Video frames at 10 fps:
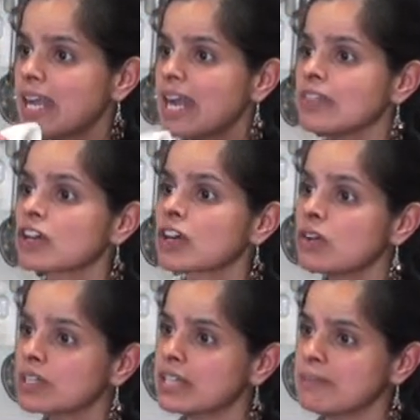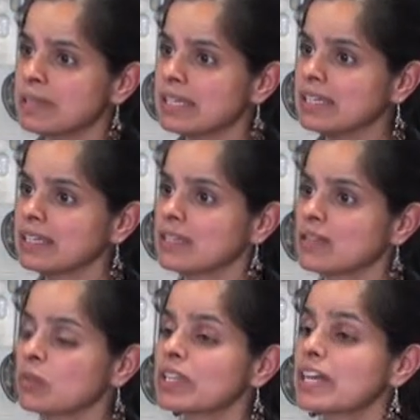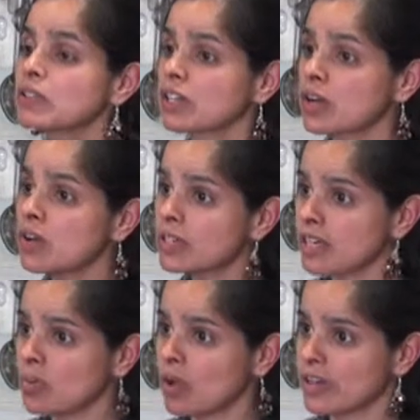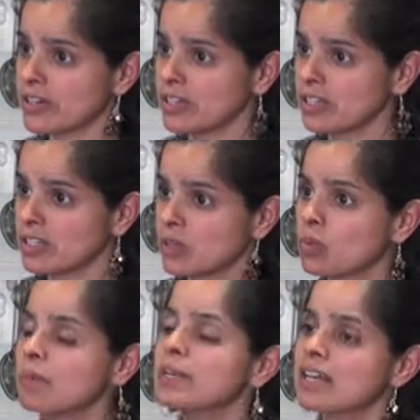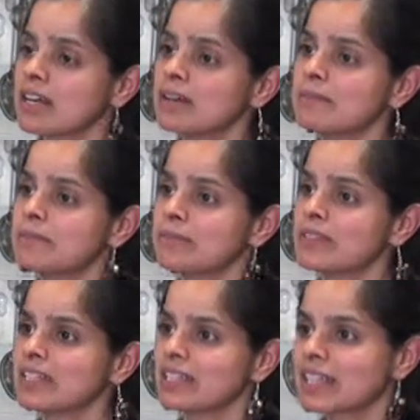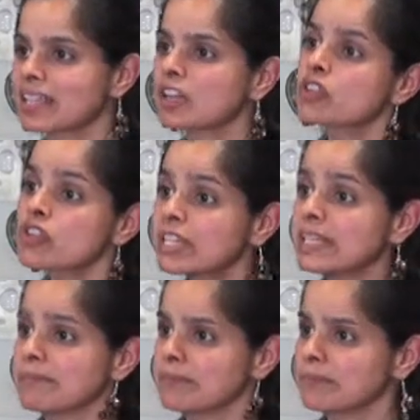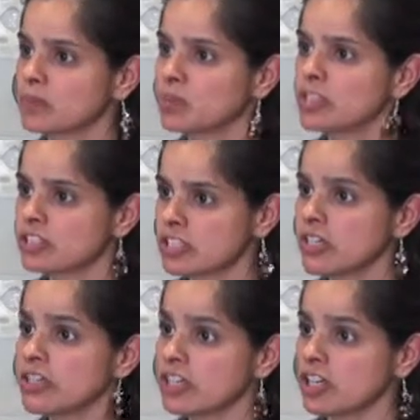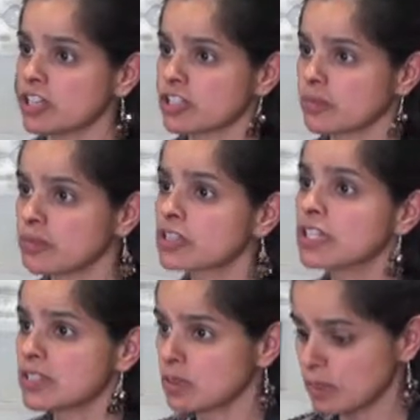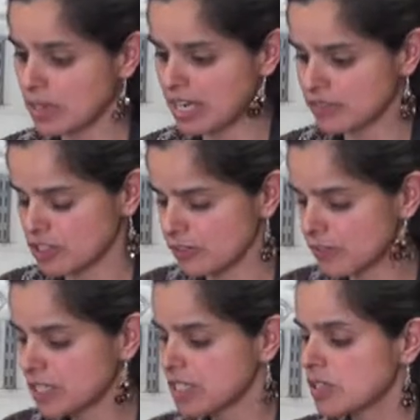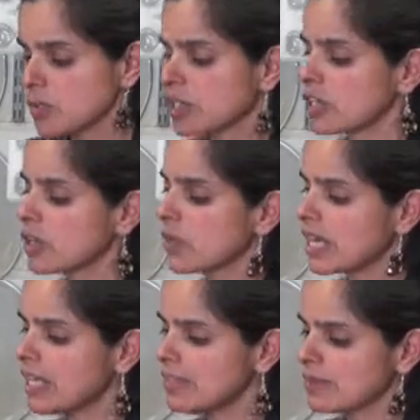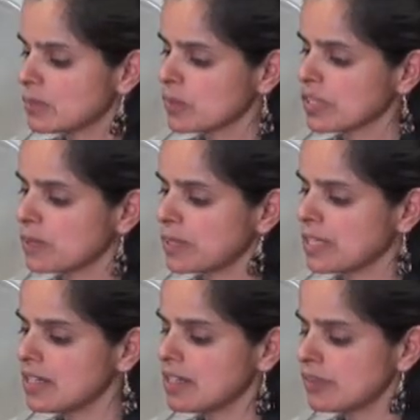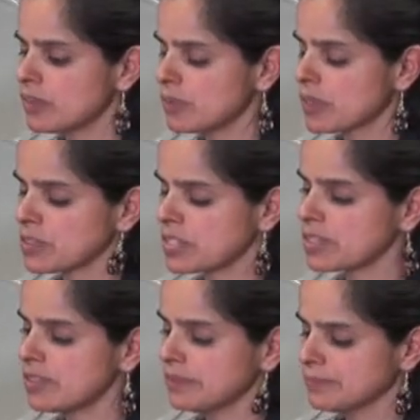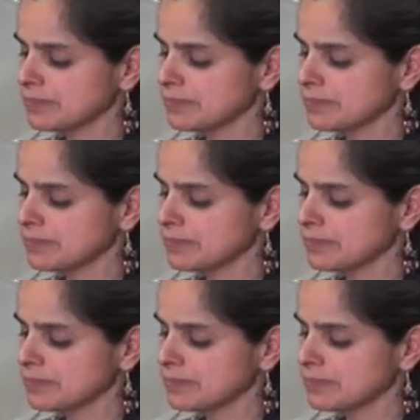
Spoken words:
And the coconut meat, without the coconut water, will become like a cream with the cherry ganache. So that's what we're after. We're going to go ahead, we're going to put it in our food processor.